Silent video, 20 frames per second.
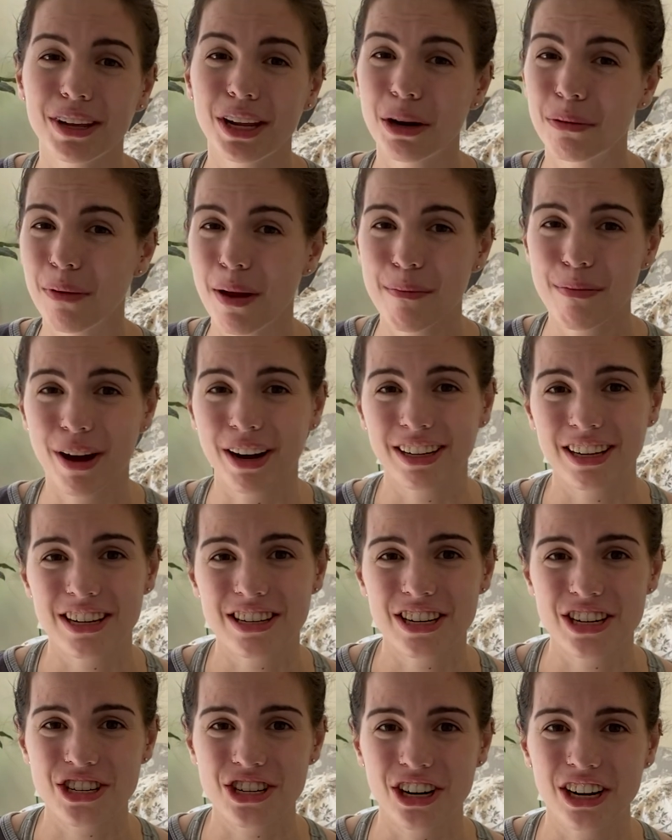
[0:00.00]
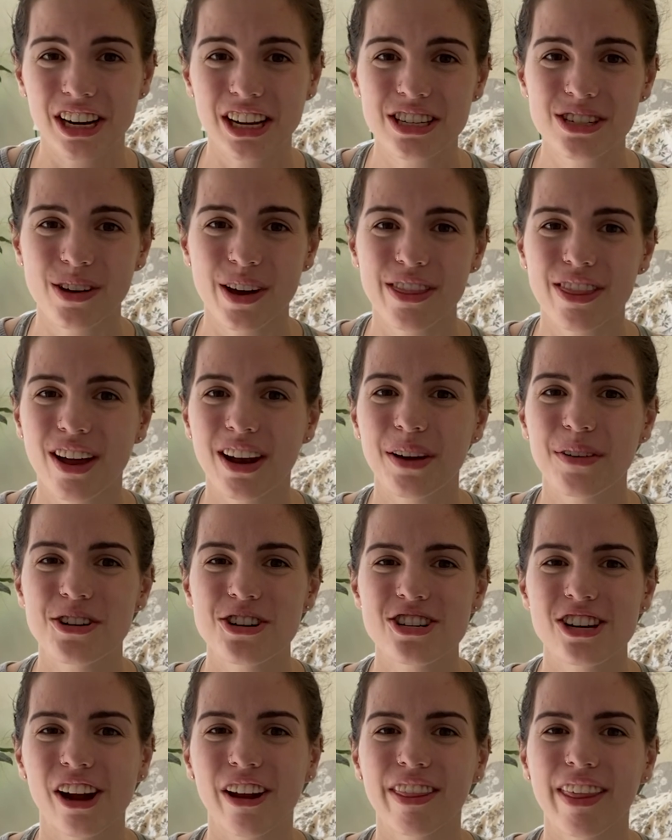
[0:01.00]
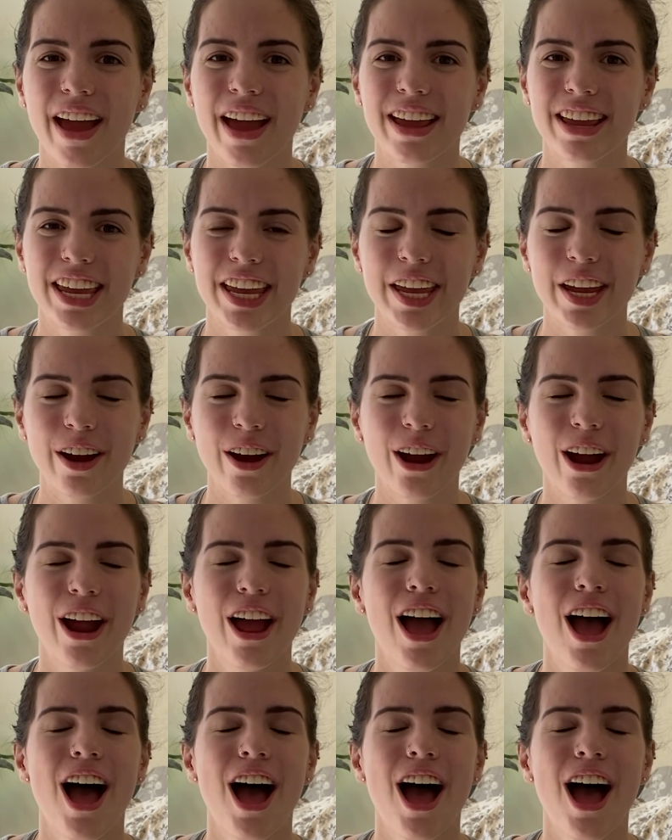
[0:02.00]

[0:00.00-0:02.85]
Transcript: my pregnancy journey. So I thought I would share that here.